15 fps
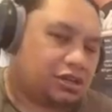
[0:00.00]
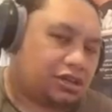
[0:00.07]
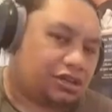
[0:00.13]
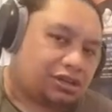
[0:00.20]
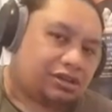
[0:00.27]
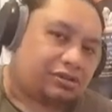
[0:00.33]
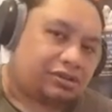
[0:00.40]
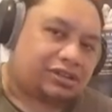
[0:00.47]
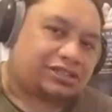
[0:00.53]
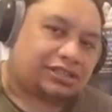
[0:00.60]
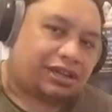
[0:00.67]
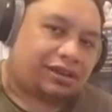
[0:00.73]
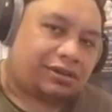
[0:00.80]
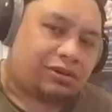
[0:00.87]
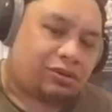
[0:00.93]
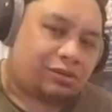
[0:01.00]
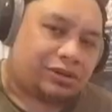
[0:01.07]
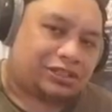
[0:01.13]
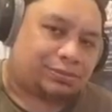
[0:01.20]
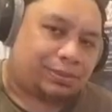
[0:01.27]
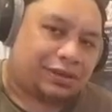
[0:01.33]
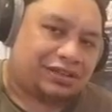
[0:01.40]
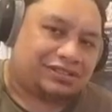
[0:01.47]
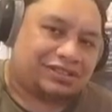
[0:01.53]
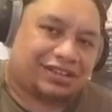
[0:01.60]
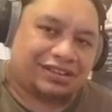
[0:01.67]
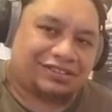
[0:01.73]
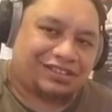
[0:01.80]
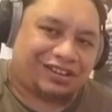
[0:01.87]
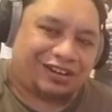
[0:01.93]
Lyrics are always pinned
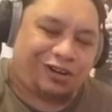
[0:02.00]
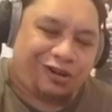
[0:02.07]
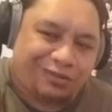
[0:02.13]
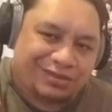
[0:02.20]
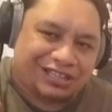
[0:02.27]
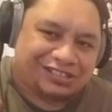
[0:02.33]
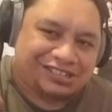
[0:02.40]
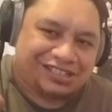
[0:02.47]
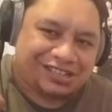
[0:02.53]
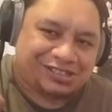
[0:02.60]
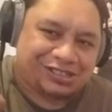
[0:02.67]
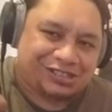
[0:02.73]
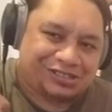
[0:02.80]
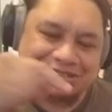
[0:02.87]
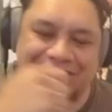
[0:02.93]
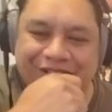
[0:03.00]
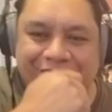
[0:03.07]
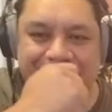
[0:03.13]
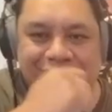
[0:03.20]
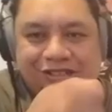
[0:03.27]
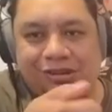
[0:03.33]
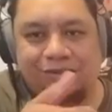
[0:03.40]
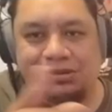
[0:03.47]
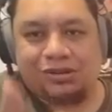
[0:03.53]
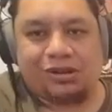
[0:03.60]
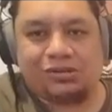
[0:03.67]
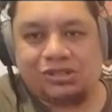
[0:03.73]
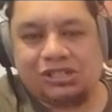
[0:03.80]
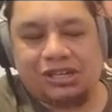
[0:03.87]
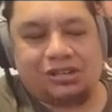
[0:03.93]
in the comment section, so go
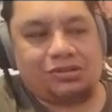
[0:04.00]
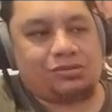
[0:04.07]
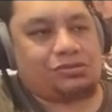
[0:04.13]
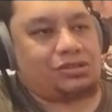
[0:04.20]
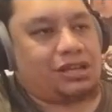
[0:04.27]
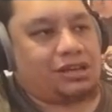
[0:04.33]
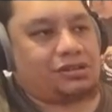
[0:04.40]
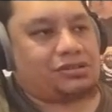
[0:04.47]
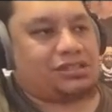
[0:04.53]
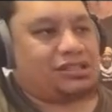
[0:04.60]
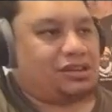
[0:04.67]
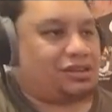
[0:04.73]
check it all out.